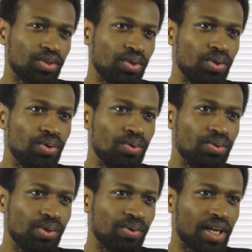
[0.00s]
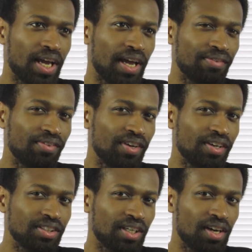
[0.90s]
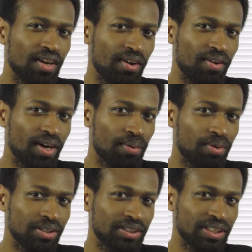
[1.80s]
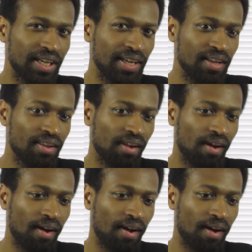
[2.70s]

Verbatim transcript: two, two and a half years ago, I want to say.